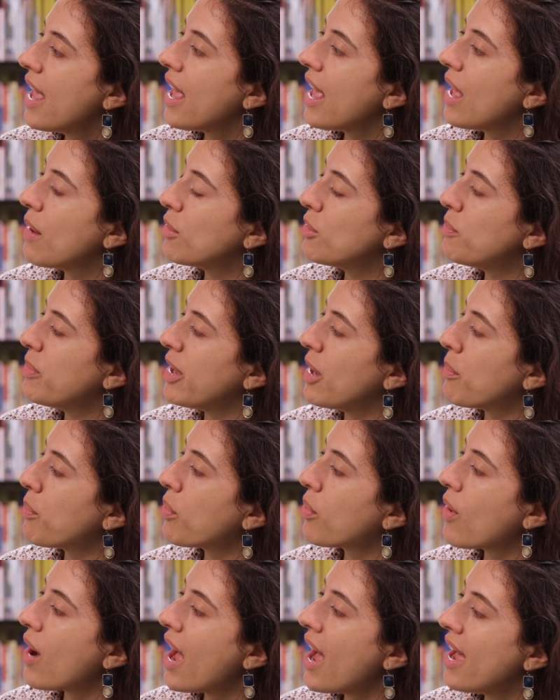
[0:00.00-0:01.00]
It would be a
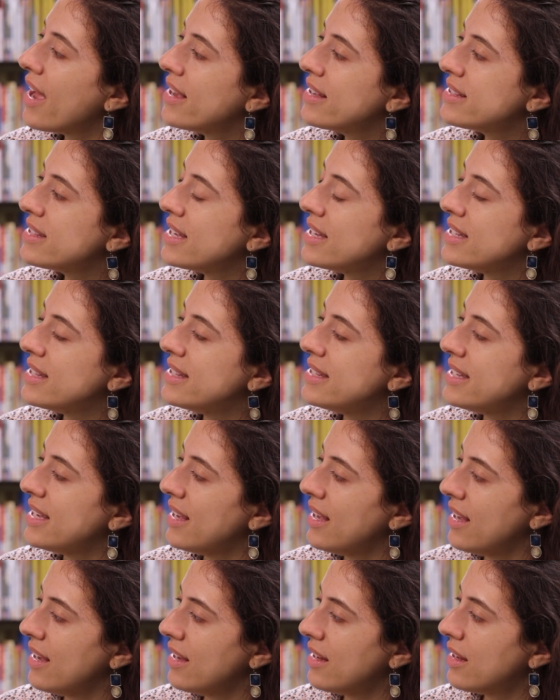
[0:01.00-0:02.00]
prize
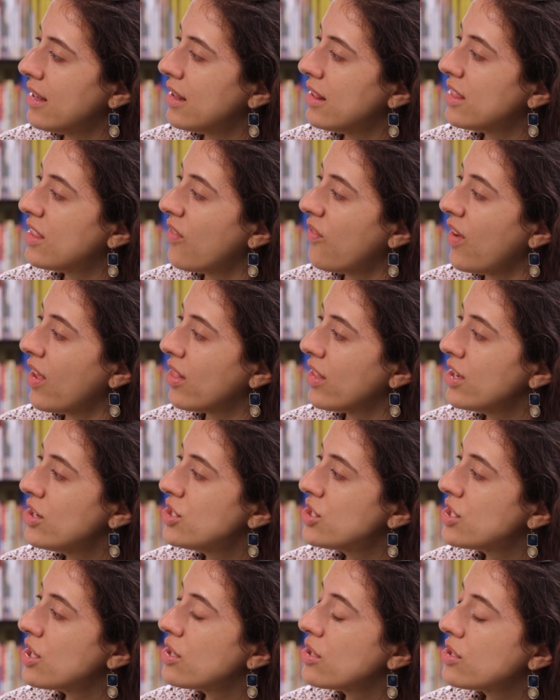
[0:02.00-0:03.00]
indeed. The
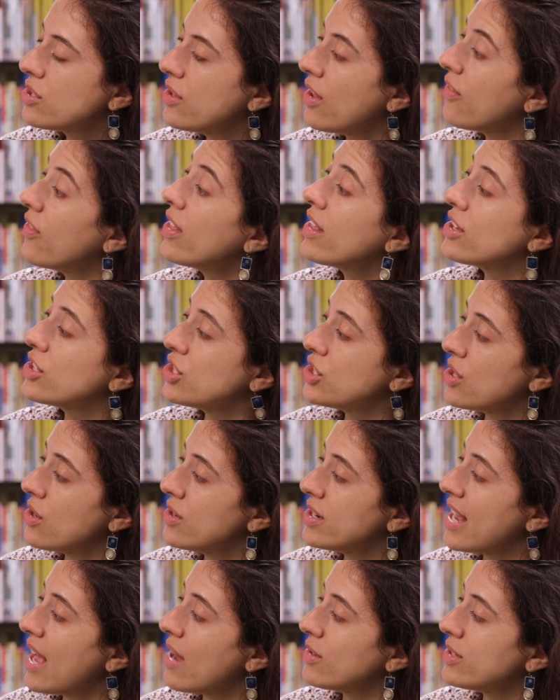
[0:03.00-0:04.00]
village
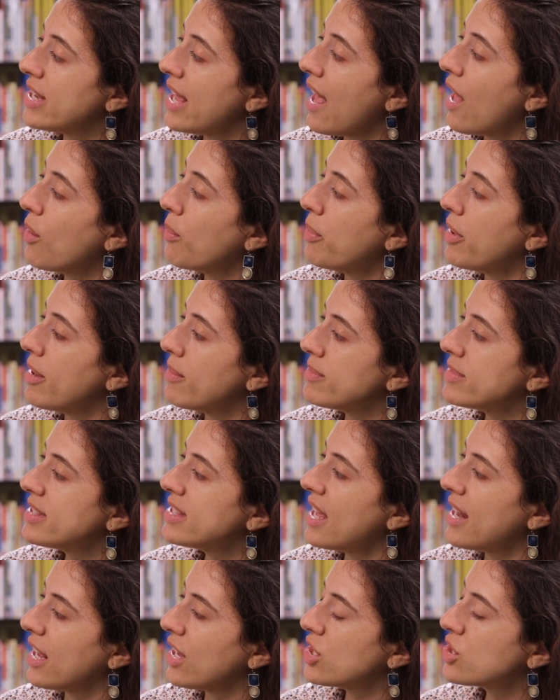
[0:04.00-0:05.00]
turned out to help him,
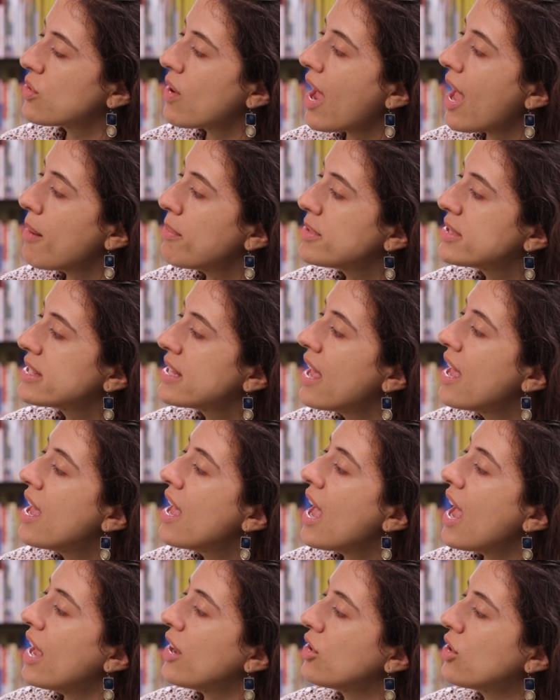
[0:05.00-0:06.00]
setting traps
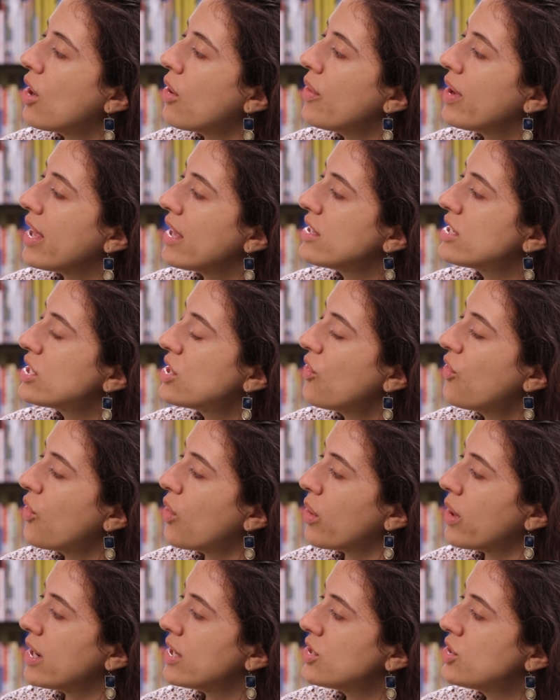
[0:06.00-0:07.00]
and going into the
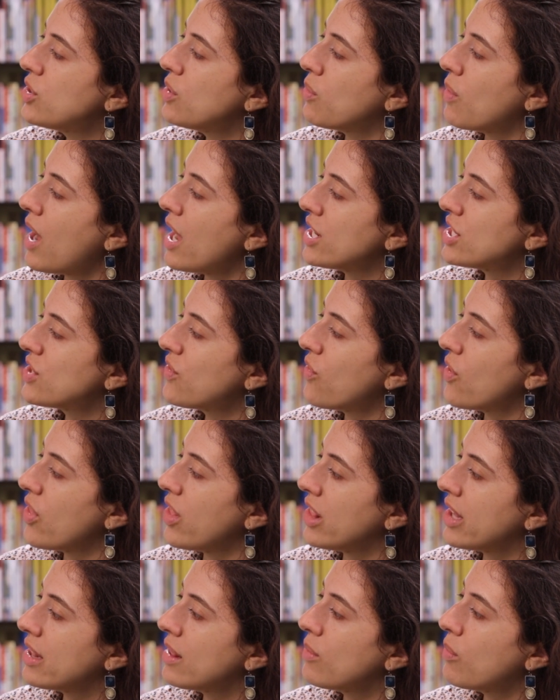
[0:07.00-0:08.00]
forest to watch for
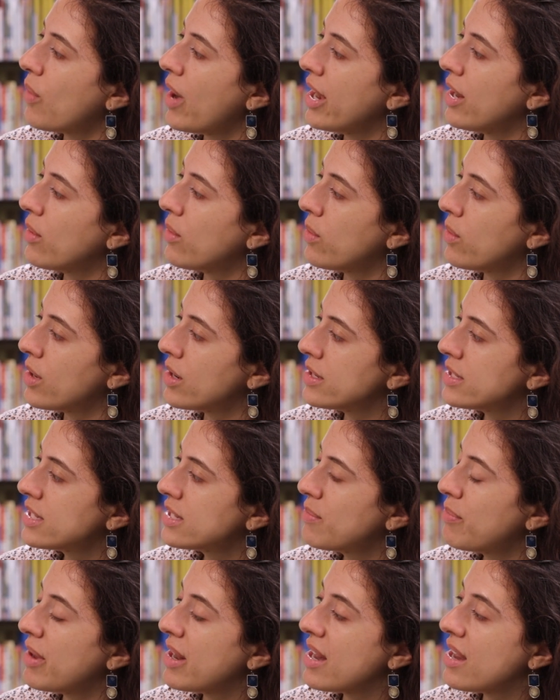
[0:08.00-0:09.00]
the little white horse,
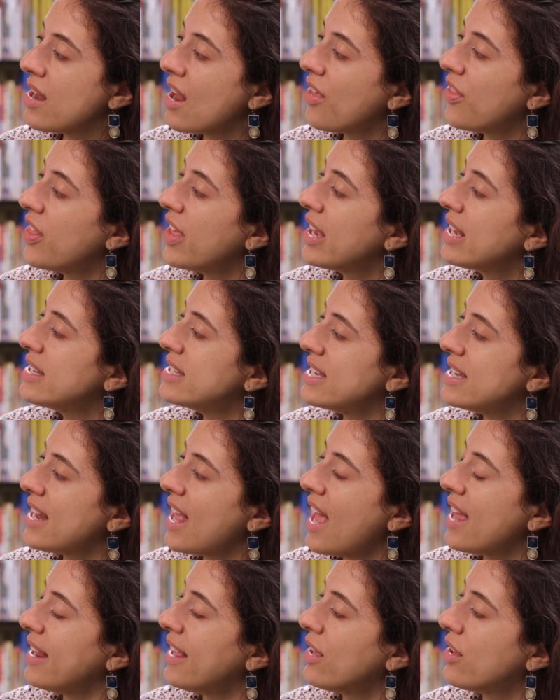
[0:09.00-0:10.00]
but nothing did
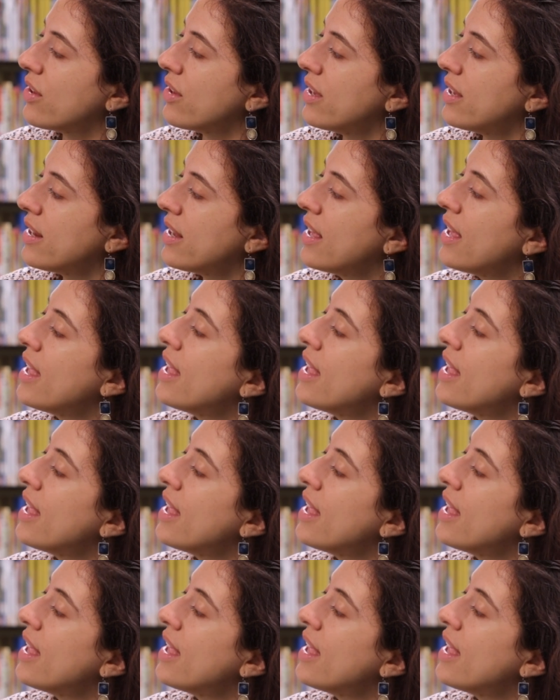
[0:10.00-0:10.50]
any good.